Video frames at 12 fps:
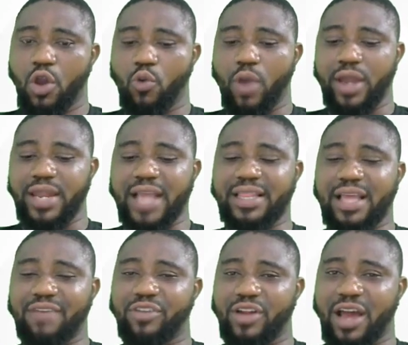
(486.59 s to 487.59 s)
When that
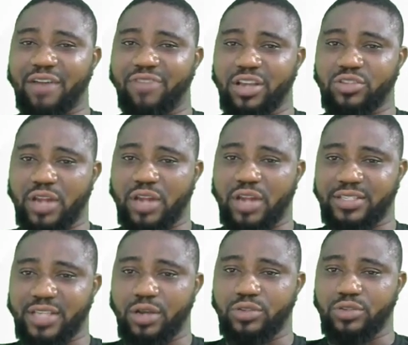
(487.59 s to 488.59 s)
interferon affects other
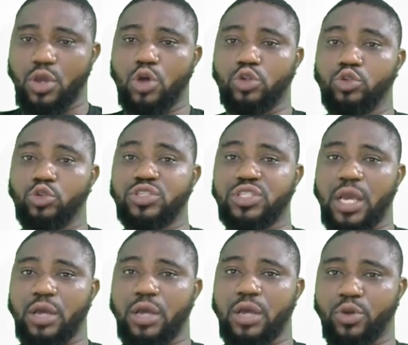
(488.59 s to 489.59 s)
cells, those
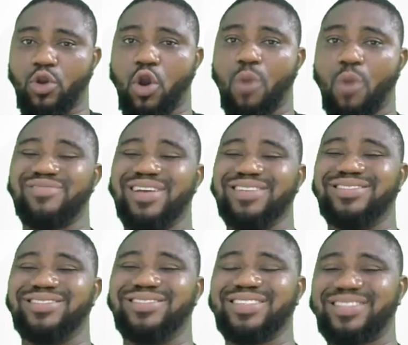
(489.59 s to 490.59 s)
cells become
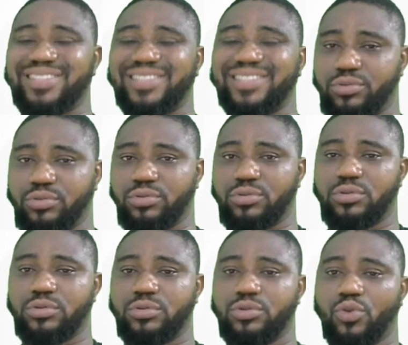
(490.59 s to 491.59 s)
resistible
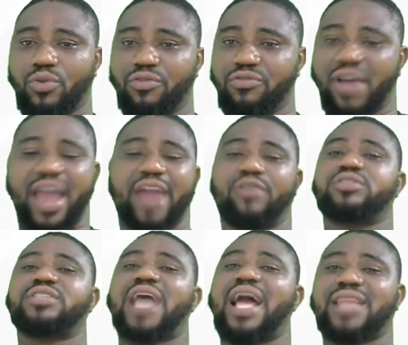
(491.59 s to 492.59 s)
to
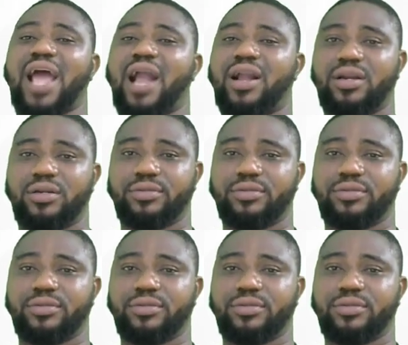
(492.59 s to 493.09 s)
virus attack.